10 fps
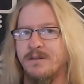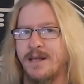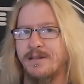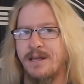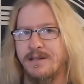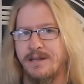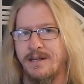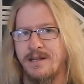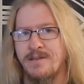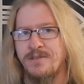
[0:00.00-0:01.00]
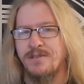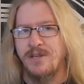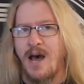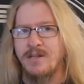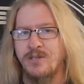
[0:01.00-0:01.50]
that, that, that is
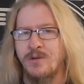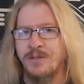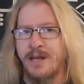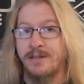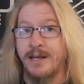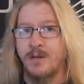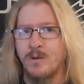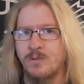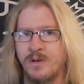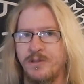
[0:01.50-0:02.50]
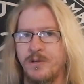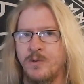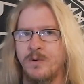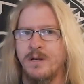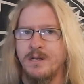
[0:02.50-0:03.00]
tied to you and that, that goes with
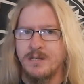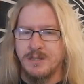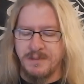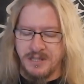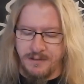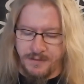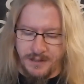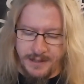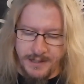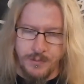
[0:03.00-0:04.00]
you specifically.